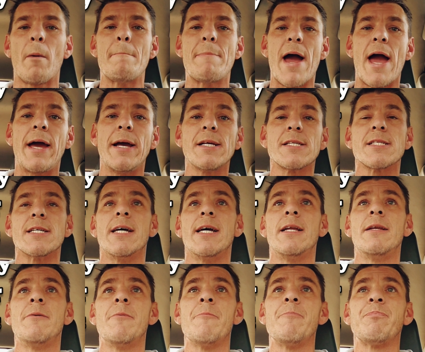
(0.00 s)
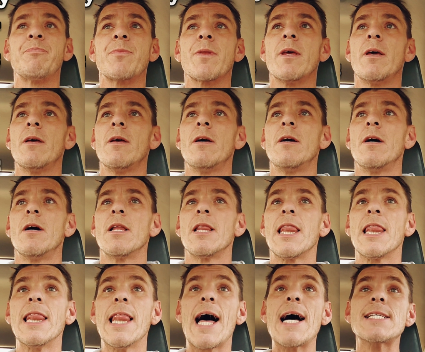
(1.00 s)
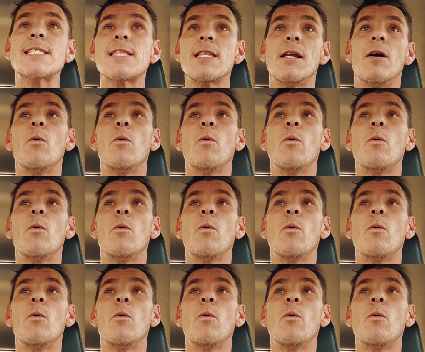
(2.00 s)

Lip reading: bangs in less than a